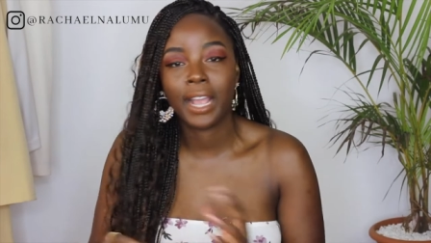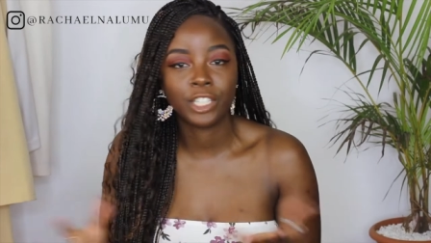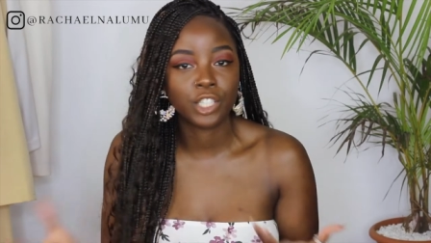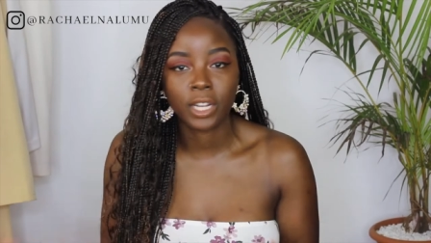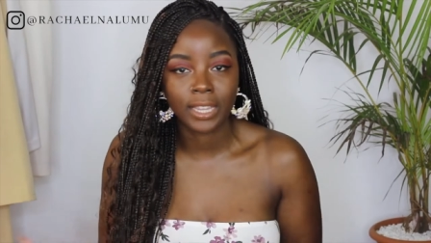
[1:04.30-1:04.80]

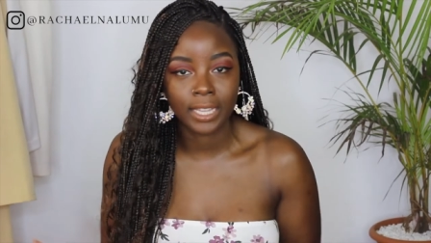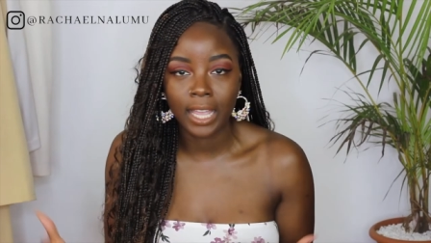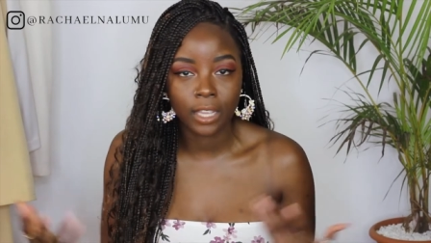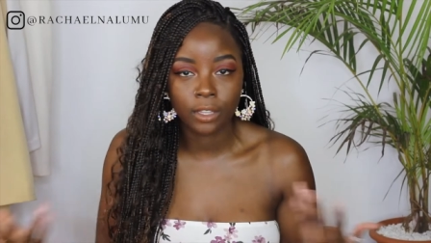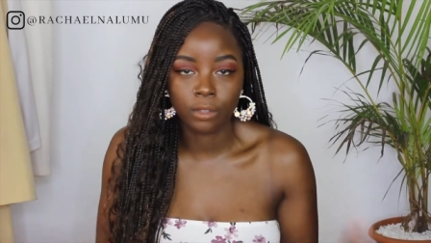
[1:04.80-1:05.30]
answer anything
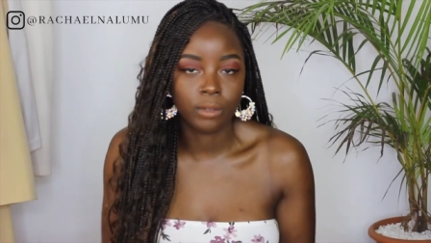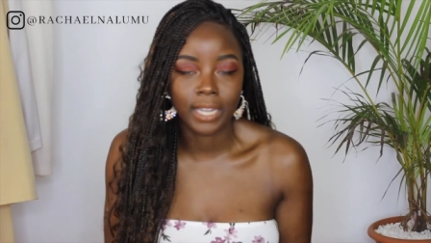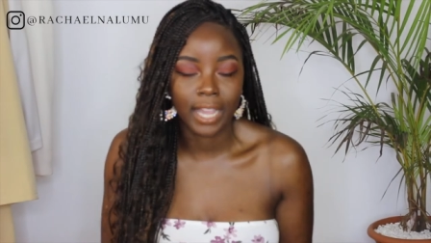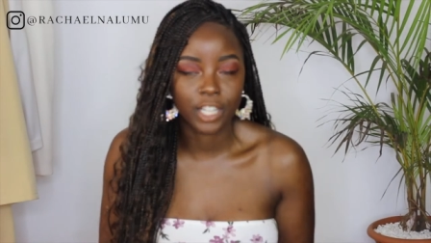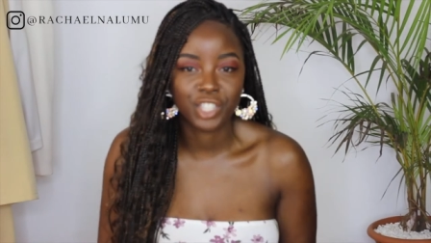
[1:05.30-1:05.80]
that you
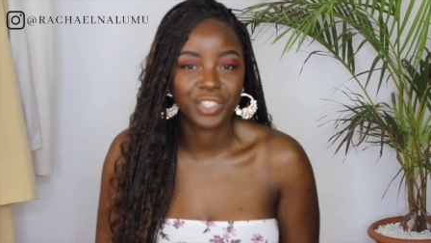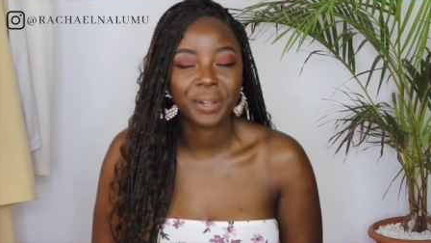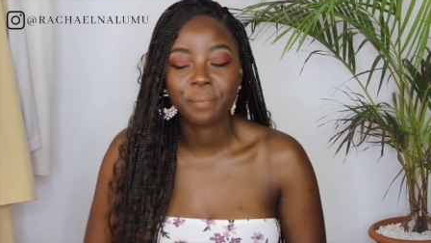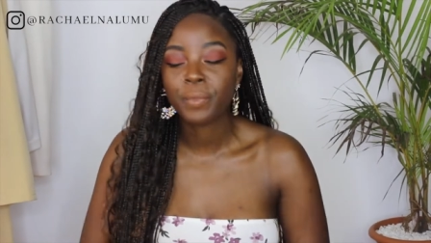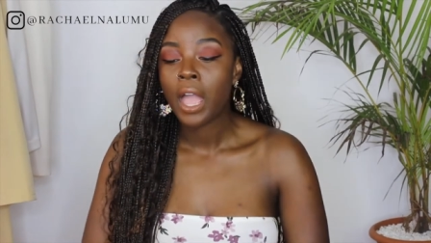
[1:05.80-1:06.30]
need answered.
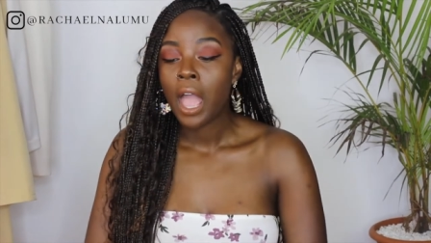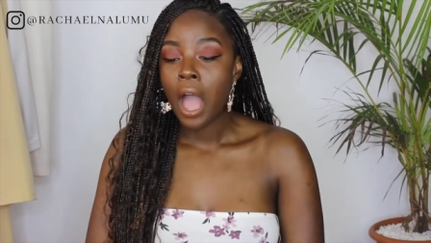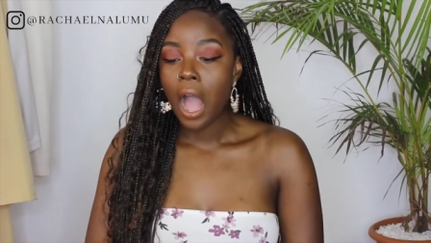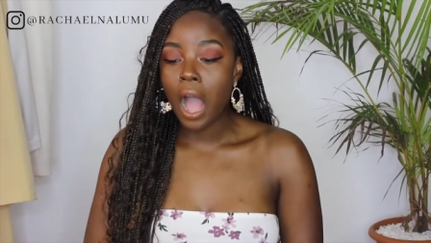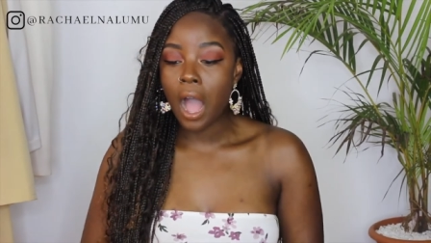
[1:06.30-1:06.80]

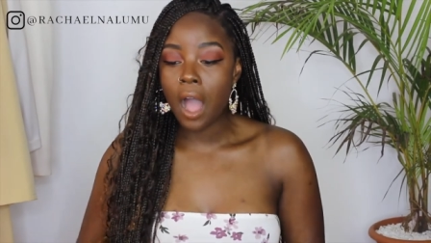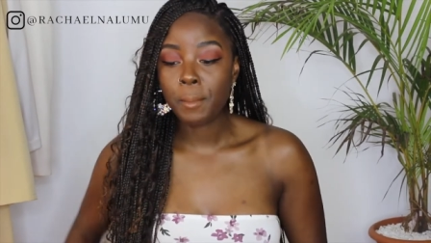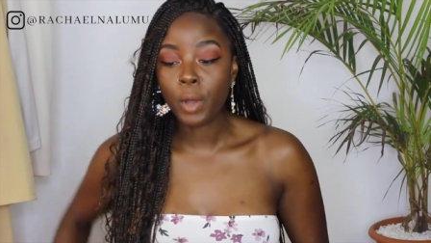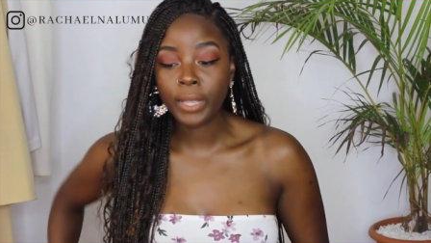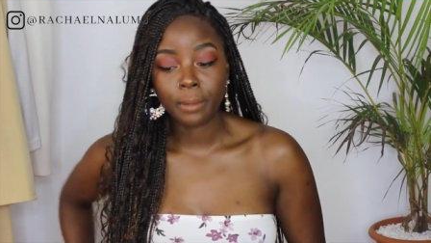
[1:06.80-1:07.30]

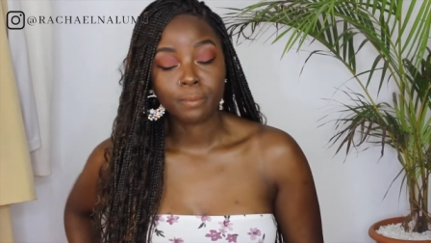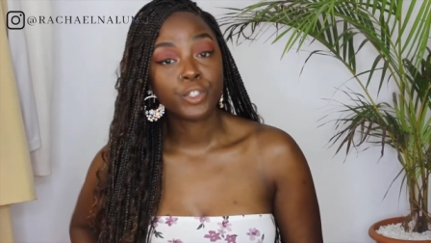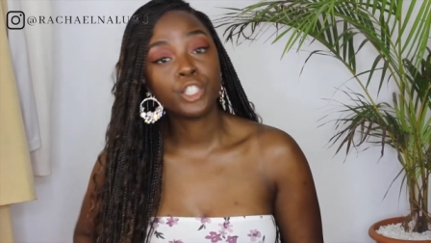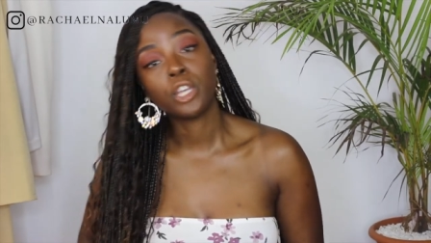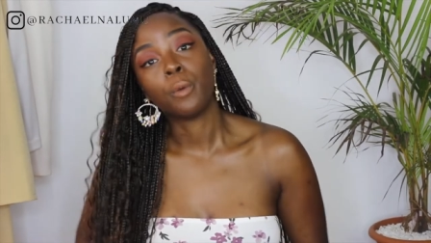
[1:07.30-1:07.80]
Um,
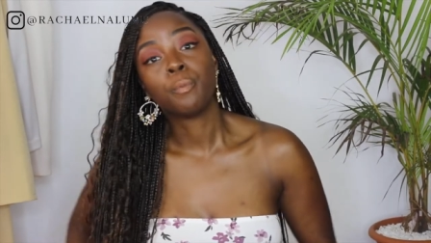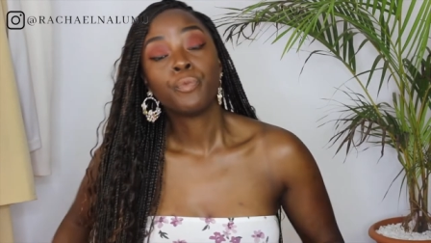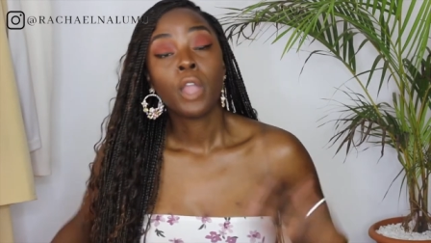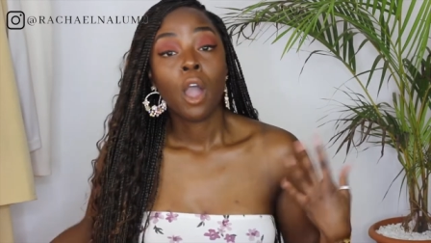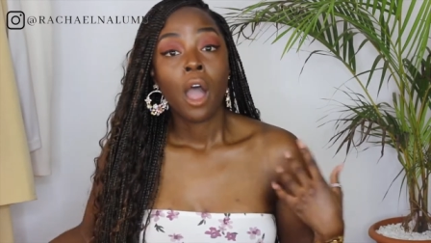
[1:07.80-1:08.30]
okay, so